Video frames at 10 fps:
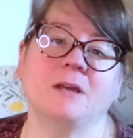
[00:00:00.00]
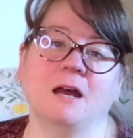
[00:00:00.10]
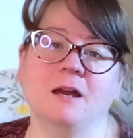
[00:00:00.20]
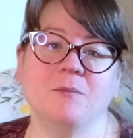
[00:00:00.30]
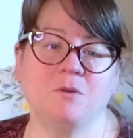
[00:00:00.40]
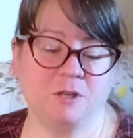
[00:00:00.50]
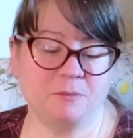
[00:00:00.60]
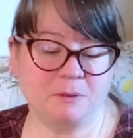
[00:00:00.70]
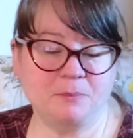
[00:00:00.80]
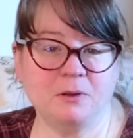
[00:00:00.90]
I'm going
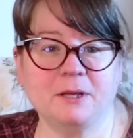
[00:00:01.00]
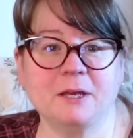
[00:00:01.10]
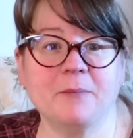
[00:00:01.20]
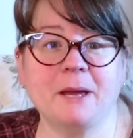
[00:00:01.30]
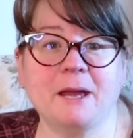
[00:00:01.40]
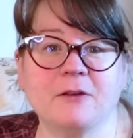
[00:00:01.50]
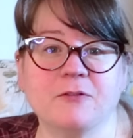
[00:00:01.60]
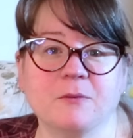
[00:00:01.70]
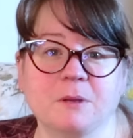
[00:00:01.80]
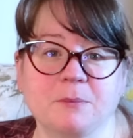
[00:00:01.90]
to be pulling a bag
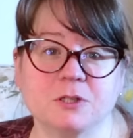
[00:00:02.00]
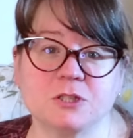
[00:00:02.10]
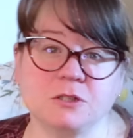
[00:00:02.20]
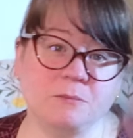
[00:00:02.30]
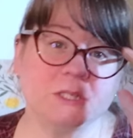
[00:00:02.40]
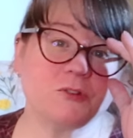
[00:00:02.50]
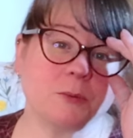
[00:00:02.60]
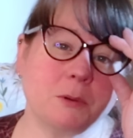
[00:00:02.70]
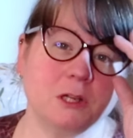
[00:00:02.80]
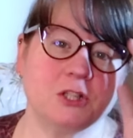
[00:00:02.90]
from my personal
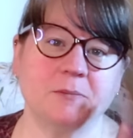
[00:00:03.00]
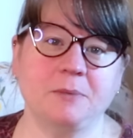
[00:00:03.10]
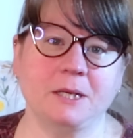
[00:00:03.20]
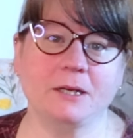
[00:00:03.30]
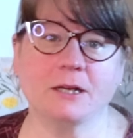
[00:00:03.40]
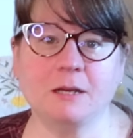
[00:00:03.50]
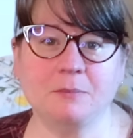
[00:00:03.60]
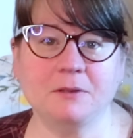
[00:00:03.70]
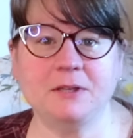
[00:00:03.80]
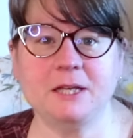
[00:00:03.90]
mystery project bin in a
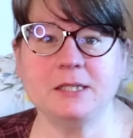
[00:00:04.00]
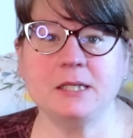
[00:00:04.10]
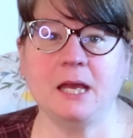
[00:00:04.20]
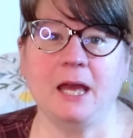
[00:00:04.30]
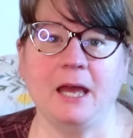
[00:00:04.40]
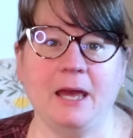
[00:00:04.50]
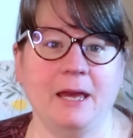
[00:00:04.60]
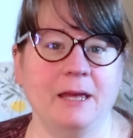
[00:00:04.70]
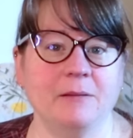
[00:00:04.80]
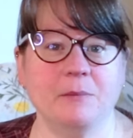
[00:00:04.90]
couple of days,
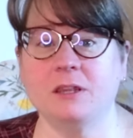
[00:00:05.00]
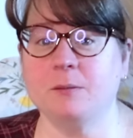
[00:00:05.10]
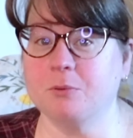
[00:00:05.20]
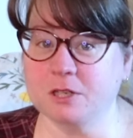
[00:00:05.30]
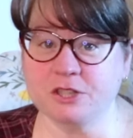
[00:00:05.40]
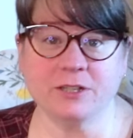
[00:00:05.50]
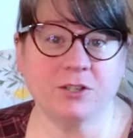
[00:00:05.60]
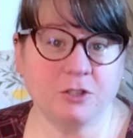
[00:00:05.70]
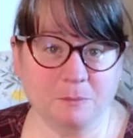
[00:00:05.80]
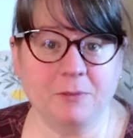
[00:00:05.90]
and the monthly
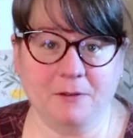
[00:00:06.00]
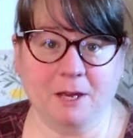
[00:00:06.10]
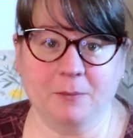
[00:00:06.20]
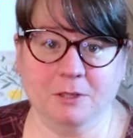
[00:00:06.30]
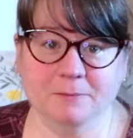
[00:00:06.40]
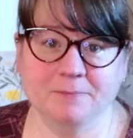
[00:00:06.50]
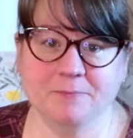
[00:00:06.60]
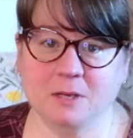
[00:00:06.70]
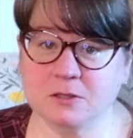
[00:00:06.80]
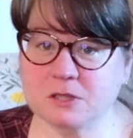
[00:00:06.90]
project could be fibre.
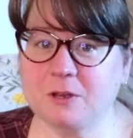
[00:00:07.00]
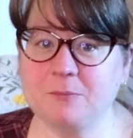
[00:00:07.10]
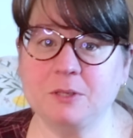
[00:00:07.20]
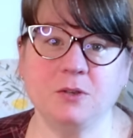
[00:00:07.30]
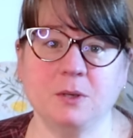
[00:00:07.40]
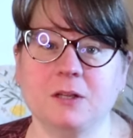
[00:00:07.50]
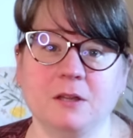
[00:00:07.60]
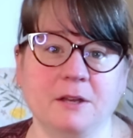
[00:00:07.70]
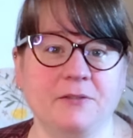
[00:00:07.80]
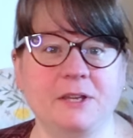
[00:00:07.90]
Also, I've been doing a
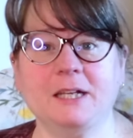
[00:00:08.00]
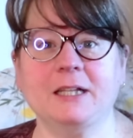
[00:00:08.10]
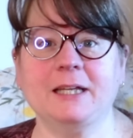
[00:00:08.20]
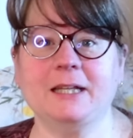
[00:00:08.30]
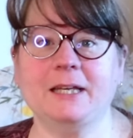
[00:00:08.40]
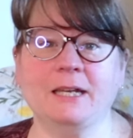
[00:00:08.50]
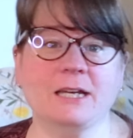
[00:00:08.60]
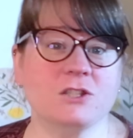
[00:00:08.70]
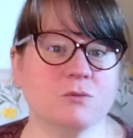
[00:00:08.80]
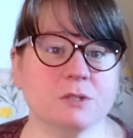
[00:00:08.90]
lot of knitting lately, and
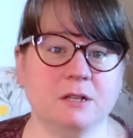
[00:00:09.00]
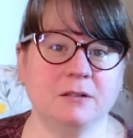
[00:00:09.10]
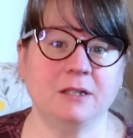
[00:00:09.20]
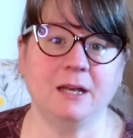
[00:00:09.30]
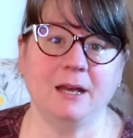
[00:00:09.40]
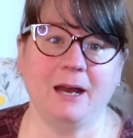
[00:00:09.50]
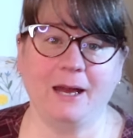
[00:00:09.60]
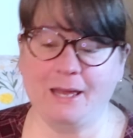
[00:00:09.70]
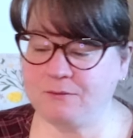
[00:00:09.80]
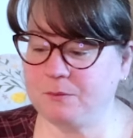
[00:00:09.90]
as a result,
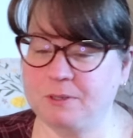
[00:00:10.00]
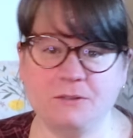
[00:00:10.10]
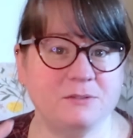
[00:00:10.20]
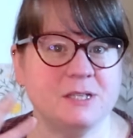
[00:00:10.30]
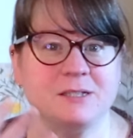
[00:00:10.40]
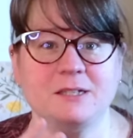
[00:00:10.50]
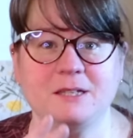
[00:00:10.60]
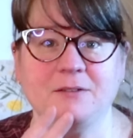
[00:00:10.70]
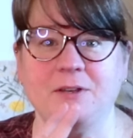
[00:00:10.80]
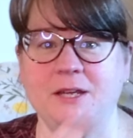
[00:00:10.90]
I have a bit of
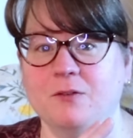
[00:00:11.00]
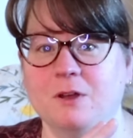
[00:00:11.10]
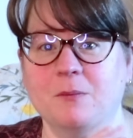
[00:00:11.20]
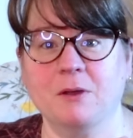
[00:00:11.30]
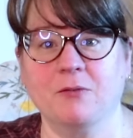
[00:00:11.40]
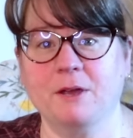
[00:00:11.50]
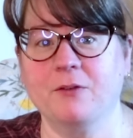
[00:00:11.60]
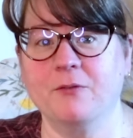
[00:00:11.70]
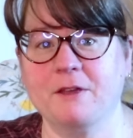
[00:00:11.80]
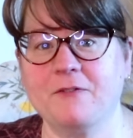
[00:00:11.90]
sensitivity around my
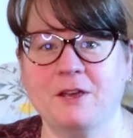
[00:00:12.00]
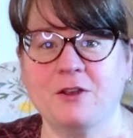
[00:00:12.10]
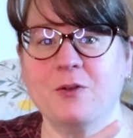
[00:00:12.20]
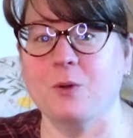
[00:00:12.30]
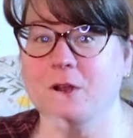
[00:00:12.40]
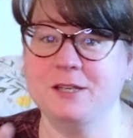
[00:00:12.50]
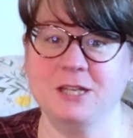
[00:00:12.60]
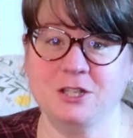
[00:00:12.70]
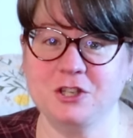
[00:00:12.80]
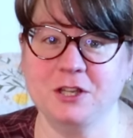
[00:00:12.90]
right ring finger where I
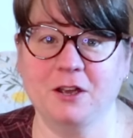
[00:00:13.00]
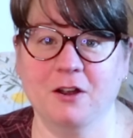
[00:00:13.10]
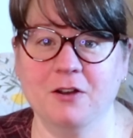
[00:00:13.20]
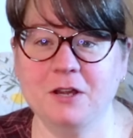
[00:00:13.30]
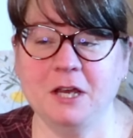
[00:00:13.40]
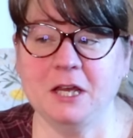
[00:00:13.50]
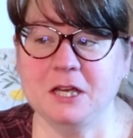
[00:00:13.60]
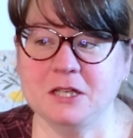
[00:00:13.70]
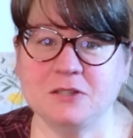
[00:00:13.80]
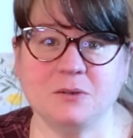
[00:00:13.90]
tension the yarn.
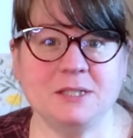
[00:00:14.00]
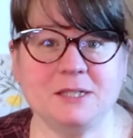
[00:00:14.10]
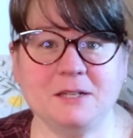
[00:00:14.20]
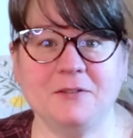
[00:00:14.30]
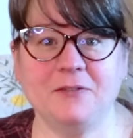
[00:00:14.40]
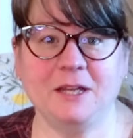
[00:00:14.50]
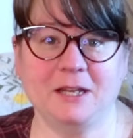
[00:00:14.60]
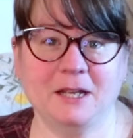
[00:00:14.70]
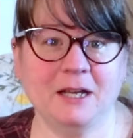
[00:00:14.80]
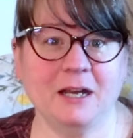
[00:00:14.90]
So instead of
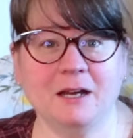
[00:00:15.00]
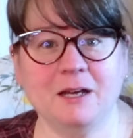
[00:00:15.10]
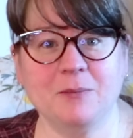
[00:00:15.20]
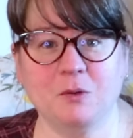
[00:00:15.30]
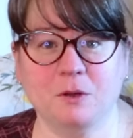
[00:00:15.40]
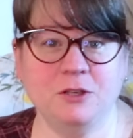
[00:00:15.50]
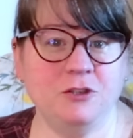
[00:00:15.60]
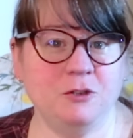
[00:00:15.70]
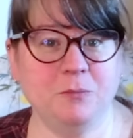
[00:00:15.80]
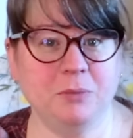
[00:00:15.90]
knitting, I'm going
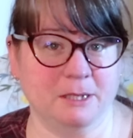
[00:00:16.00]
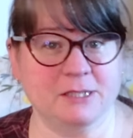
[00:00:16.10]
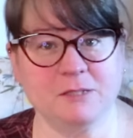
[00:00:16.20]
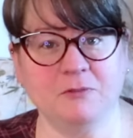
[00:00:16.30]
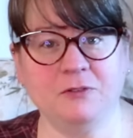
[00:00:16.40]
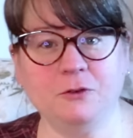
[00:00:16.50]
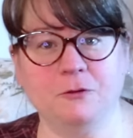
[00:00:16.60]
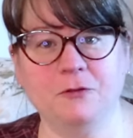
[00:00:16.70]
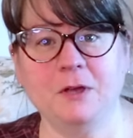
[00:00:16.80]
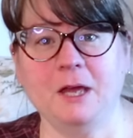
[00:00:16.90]
to ply some
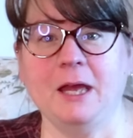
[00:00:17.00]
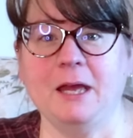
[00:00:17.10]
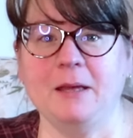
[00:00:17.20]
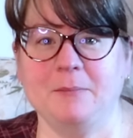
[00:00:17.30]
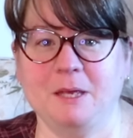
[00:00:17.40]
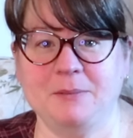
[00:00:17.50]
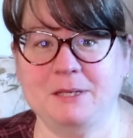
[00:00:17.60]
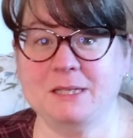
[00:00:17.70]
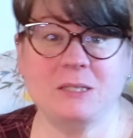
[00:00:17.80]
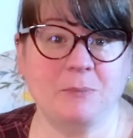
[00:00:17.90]
floof.
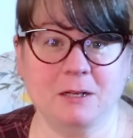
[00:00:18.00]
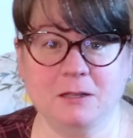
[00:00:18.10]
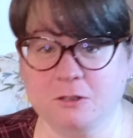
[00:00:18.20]
Maybe spin a